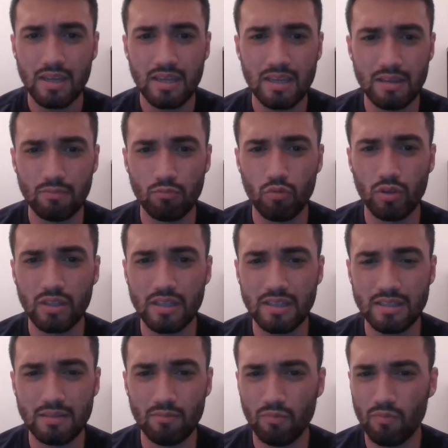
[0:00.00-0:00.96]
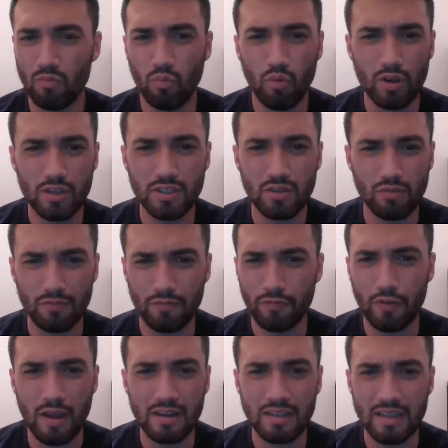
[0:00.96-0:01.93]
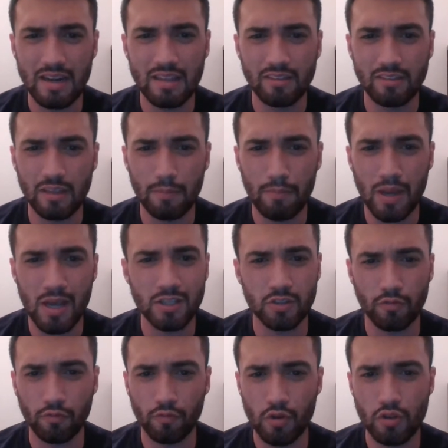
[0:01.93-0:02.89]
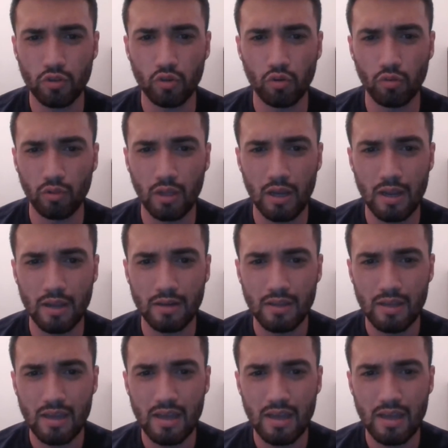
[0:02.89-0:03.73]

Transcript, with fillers: He really wasn't finding anything past the free throw line,